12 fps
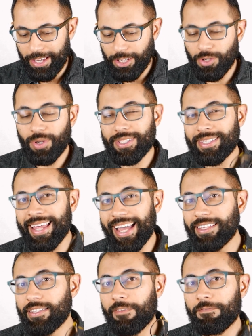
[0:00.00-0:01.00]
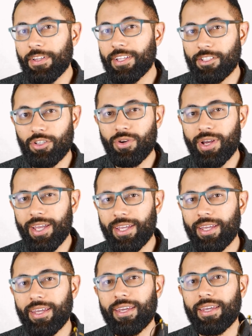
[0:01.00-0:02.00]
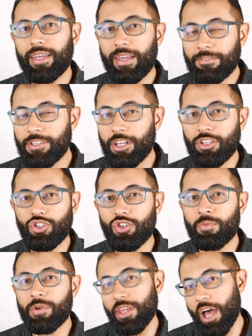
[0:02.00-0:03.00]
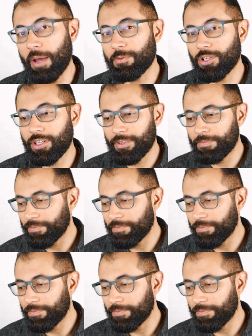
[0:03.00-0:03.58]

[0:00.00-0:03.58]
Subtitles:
So it's nice that Felix Gray gives the consumer the option.